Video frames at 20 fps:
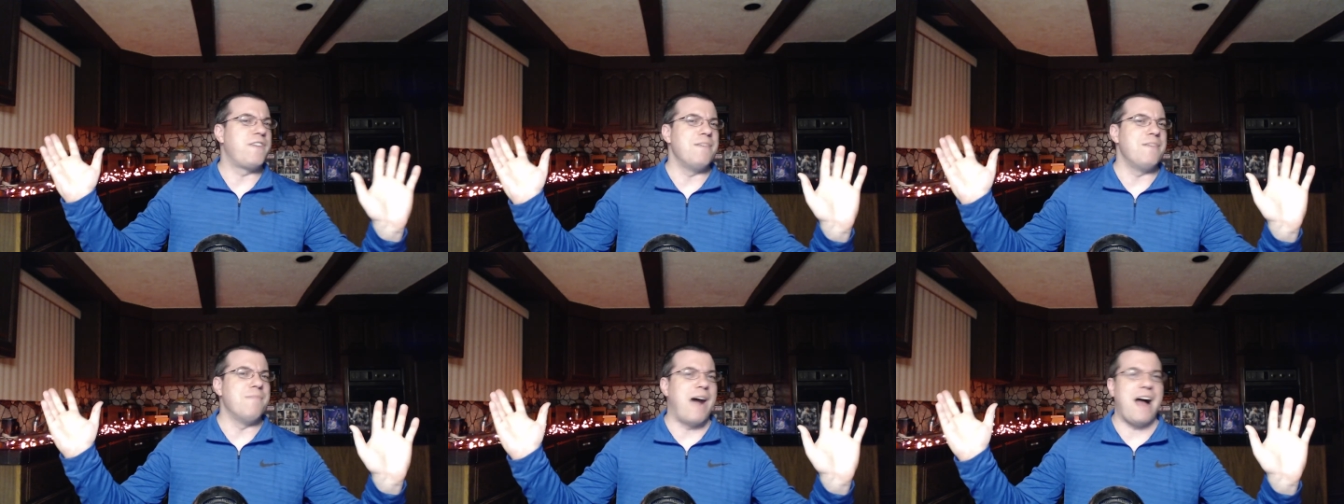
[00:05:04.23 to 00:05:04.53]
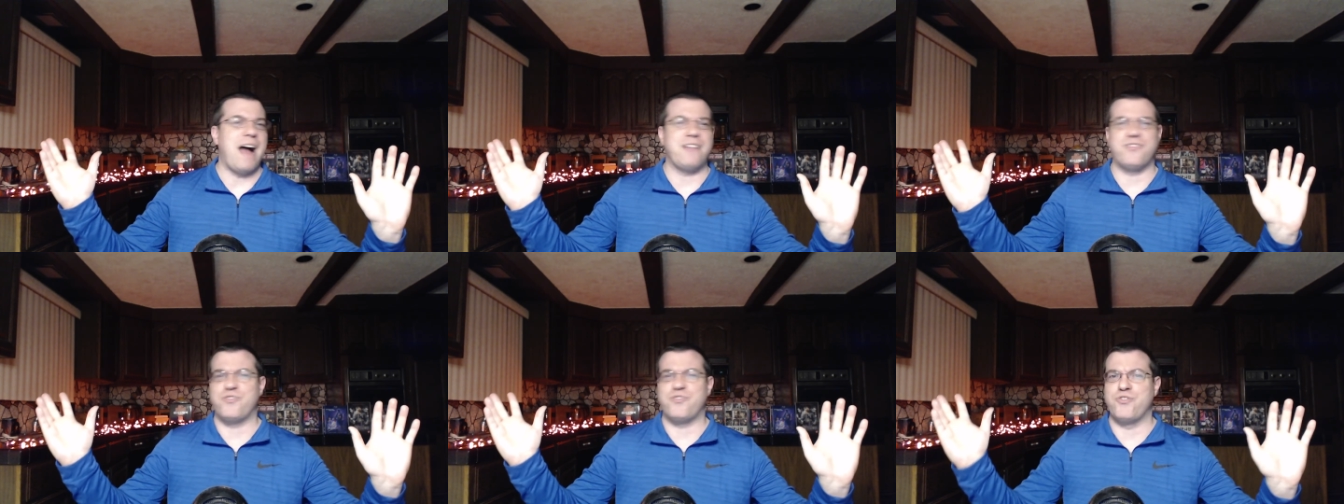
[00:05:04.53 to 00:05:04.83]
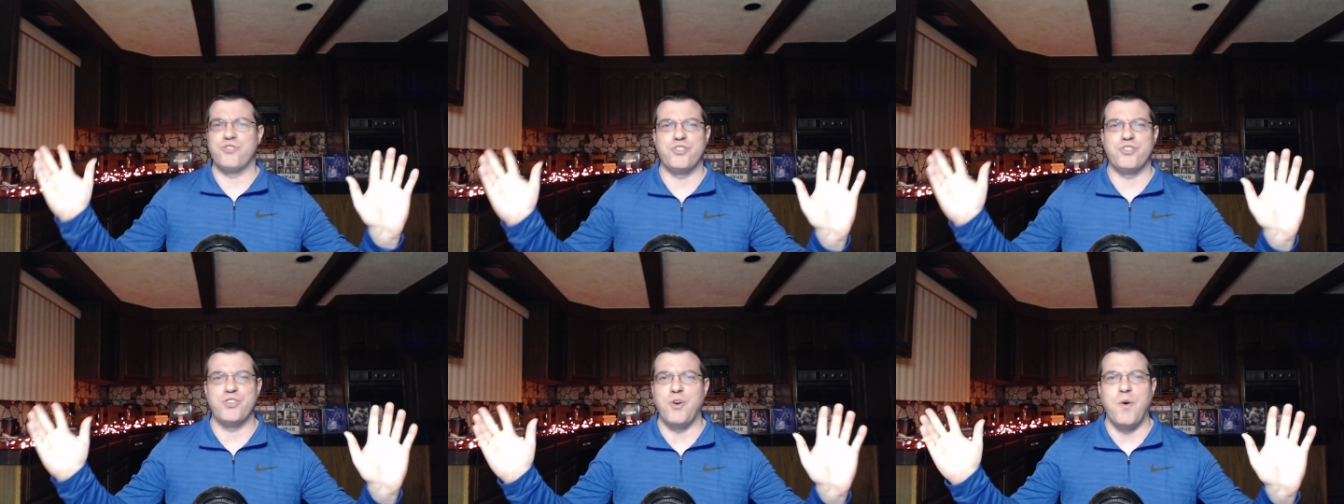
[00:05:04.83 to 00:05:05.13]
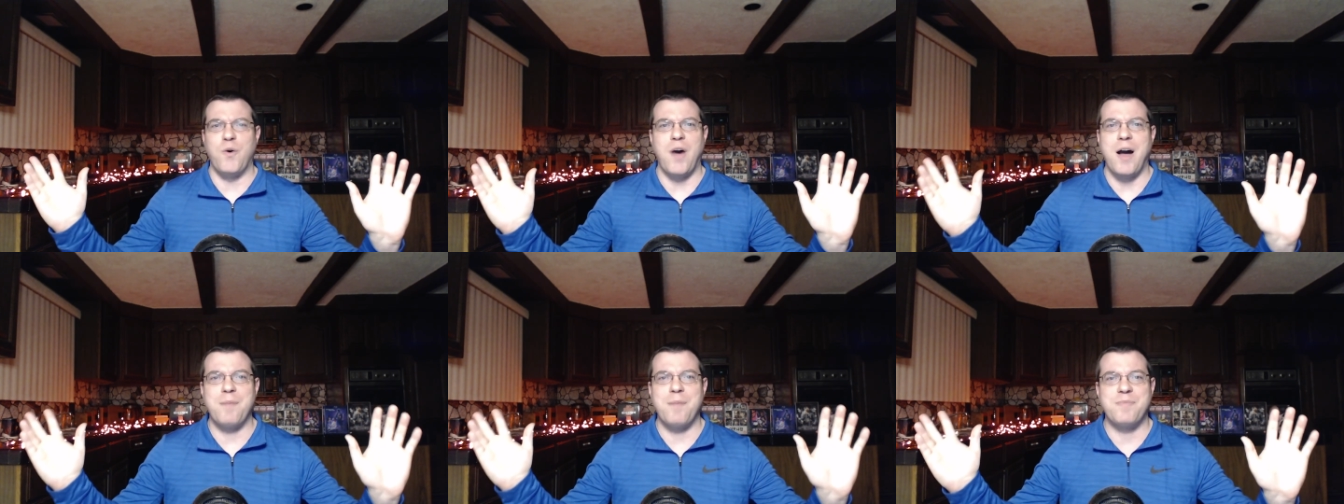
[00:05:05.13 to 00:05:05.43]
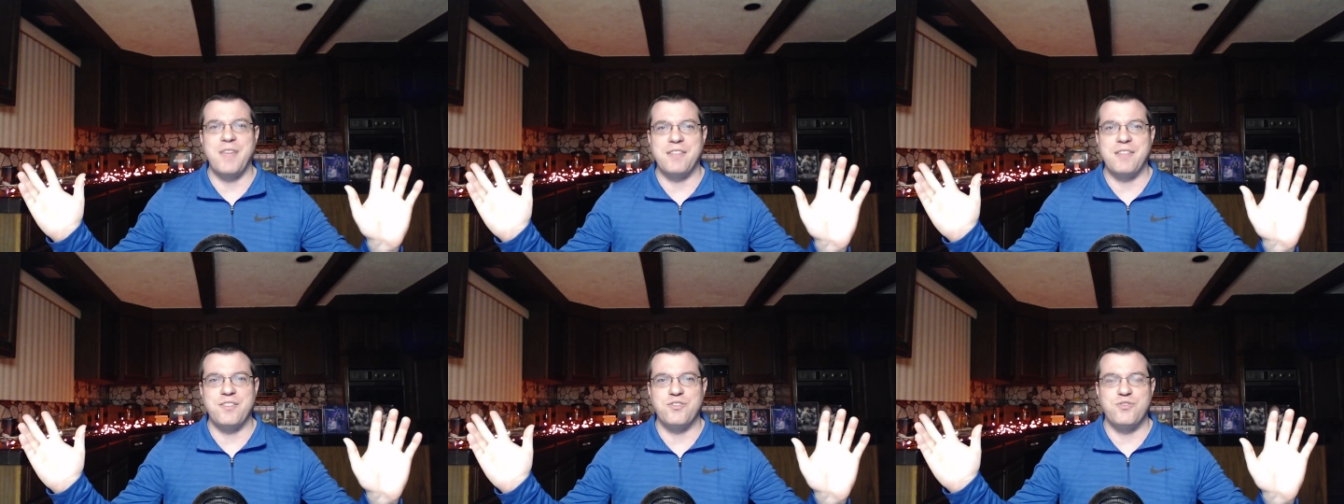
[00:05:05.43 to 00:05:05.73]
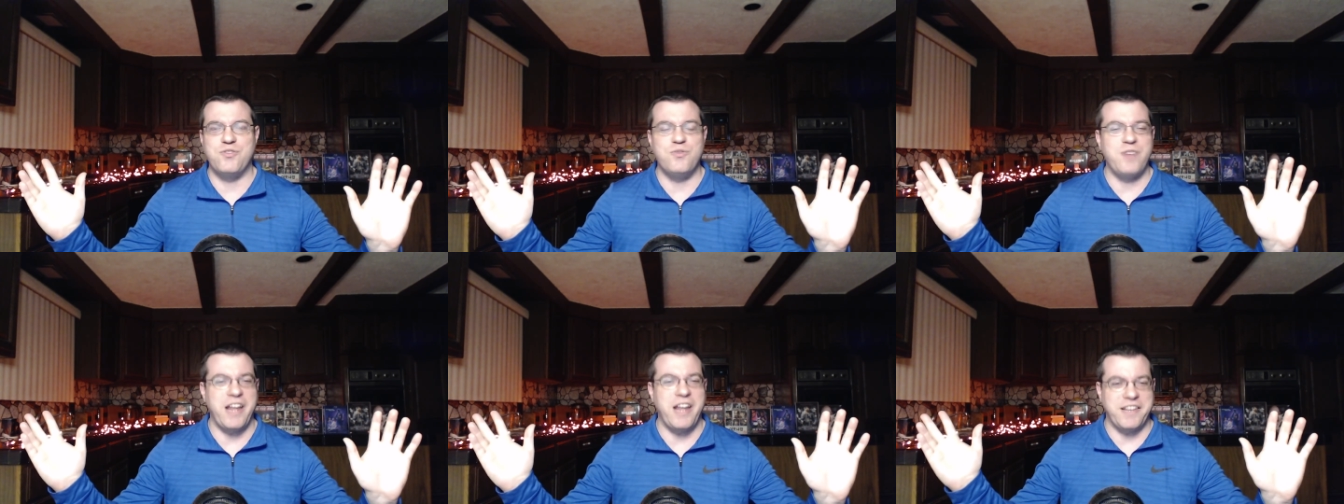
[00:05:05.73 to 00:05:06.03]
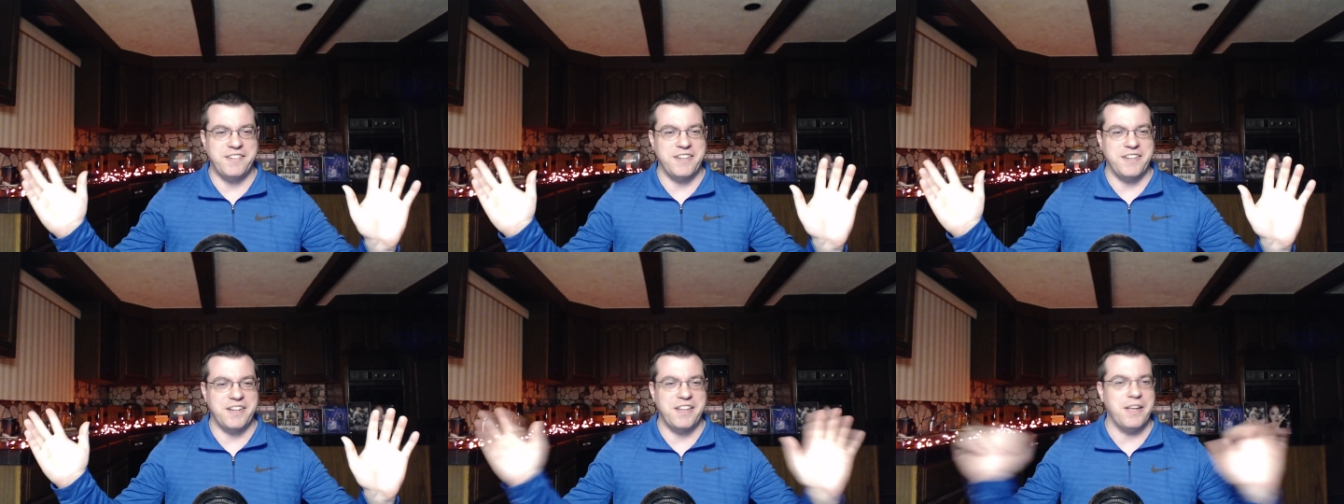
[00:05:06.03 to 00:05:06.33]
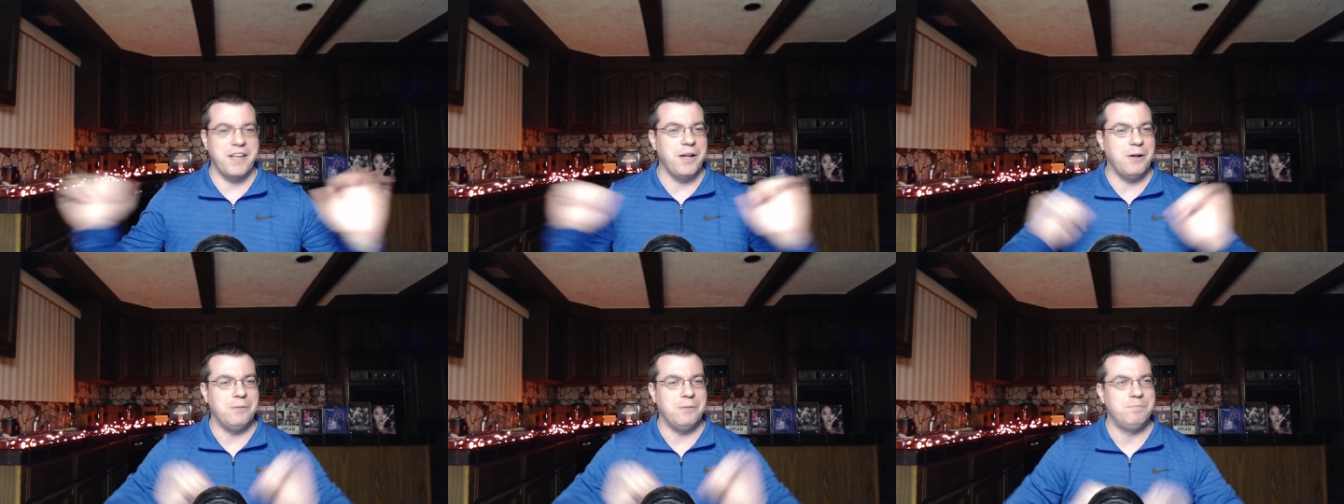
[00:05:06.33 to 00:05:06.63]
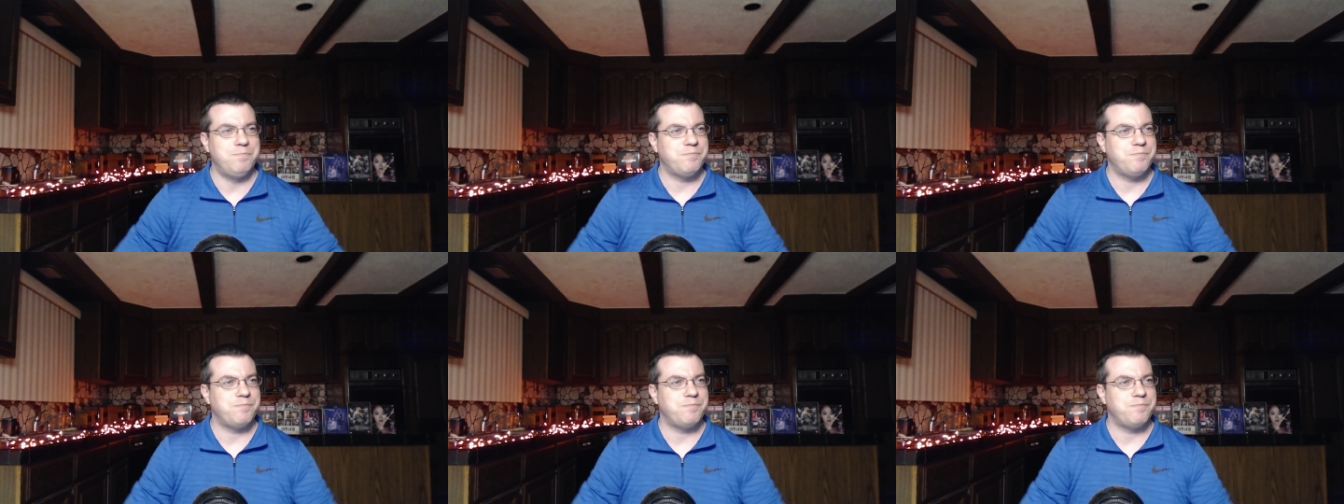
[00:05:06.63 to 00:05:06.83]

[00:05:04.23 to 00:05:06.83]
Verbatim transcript: monsters show up that this dude has to kill.